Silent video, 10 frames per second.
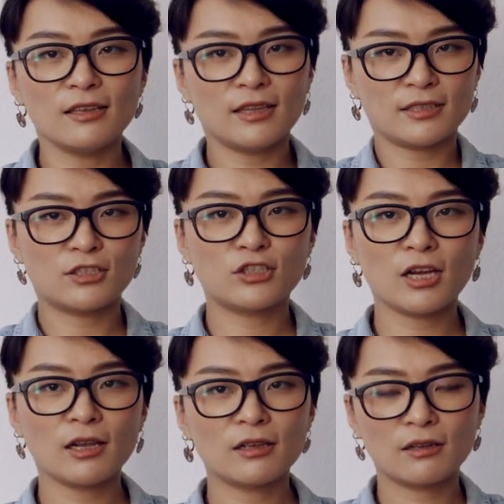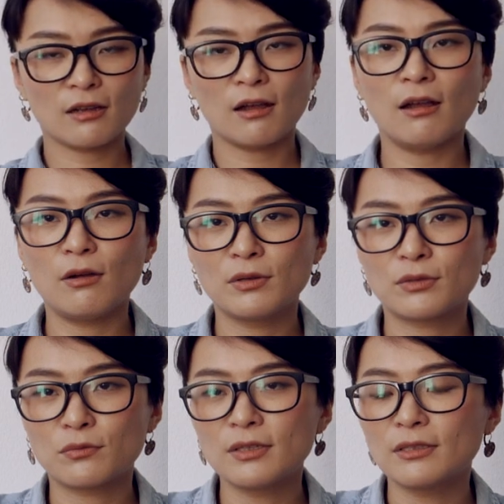Let's check
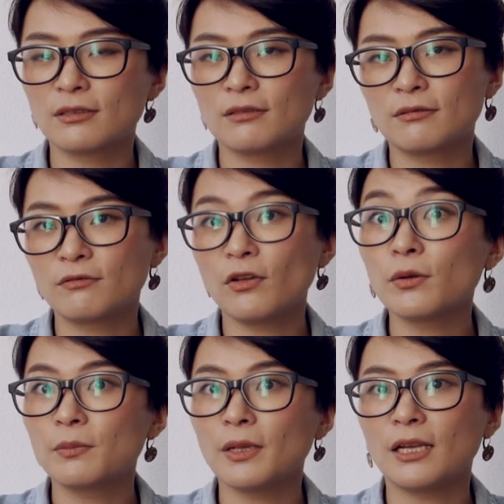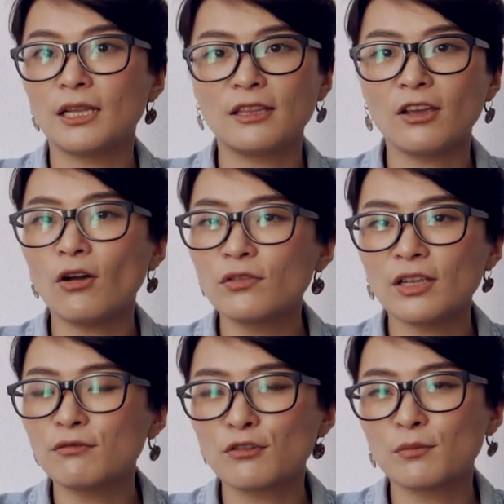what's written very beginning, all the
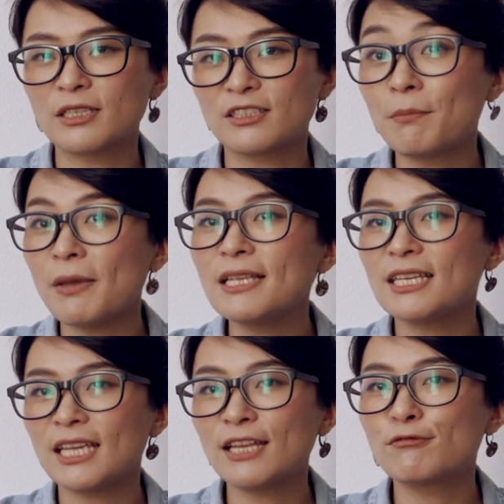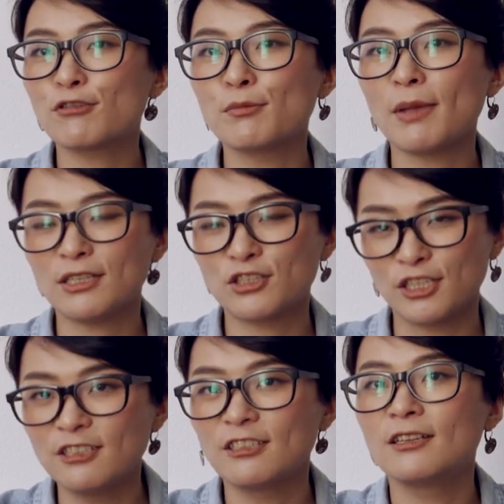information, the basic
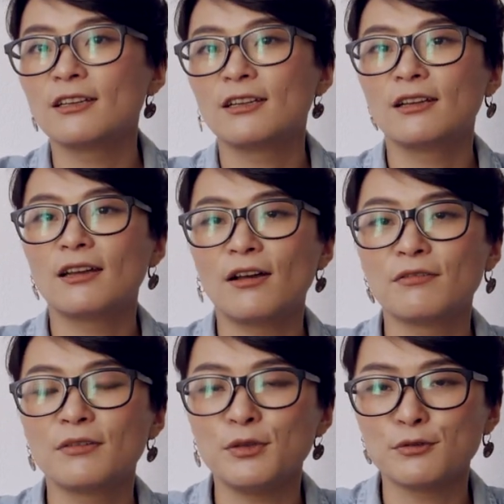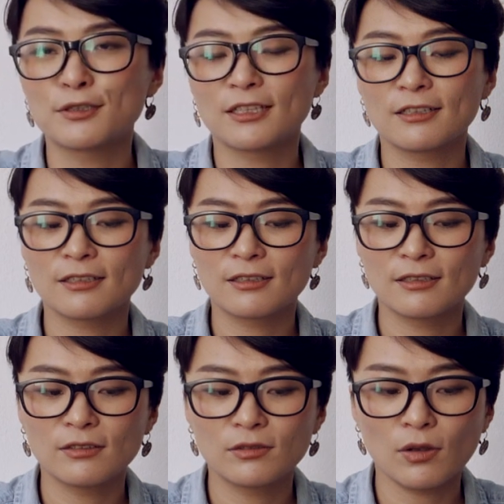information of the music.
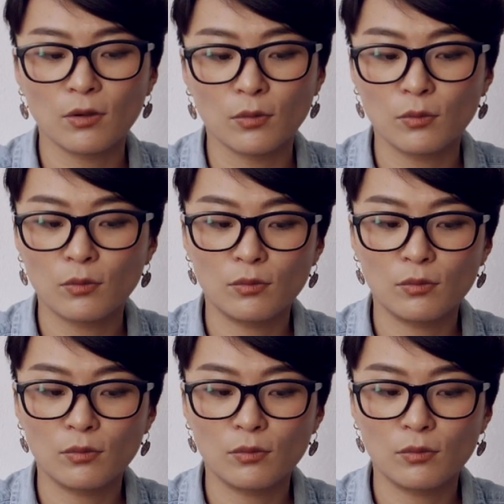So,